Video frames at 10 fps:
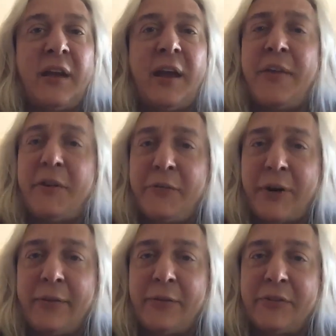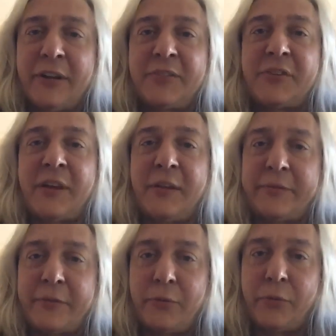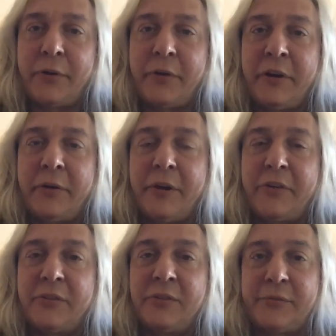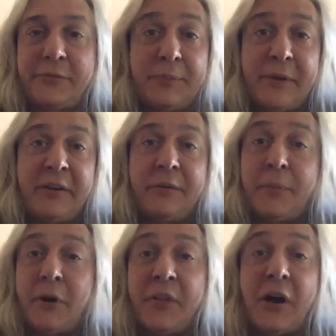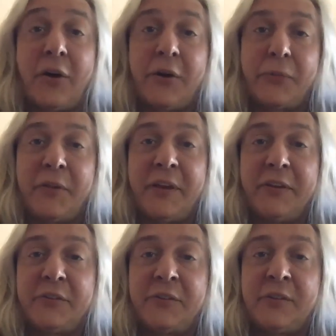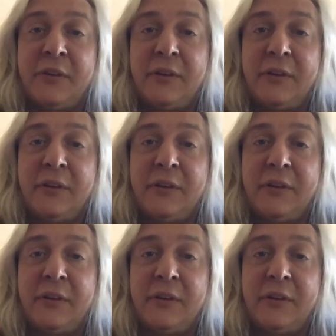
and their driver sets and their firmware iterations dependent upon the hardware that is